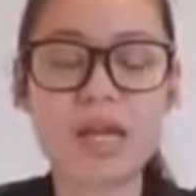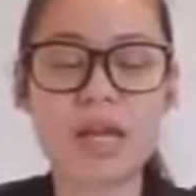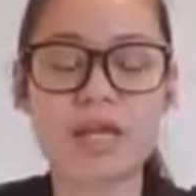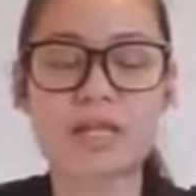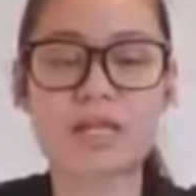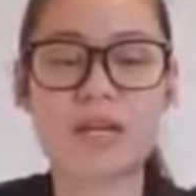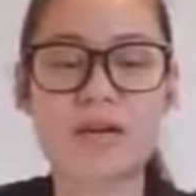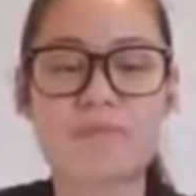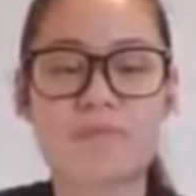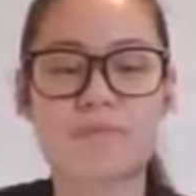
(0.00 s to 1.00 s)
and
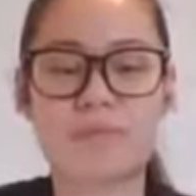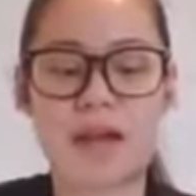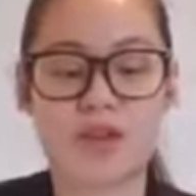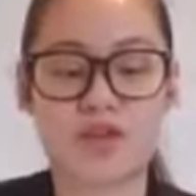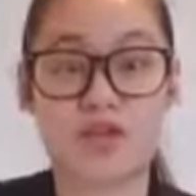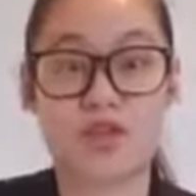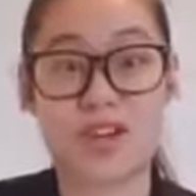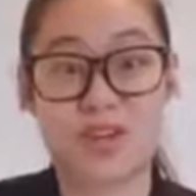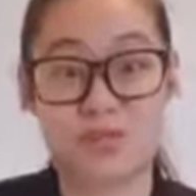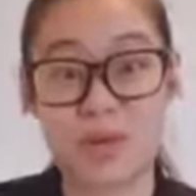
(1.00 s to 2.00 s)
um, actually
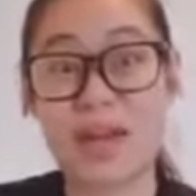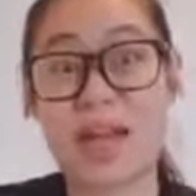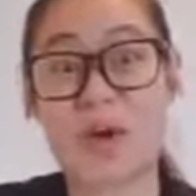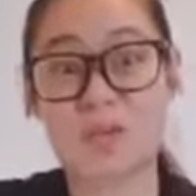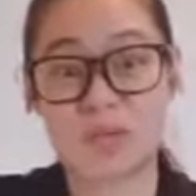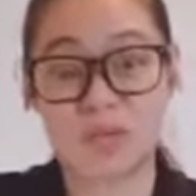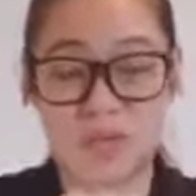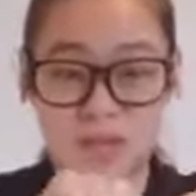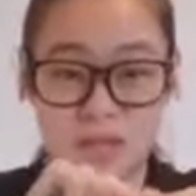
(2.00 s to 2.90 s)
try to wring out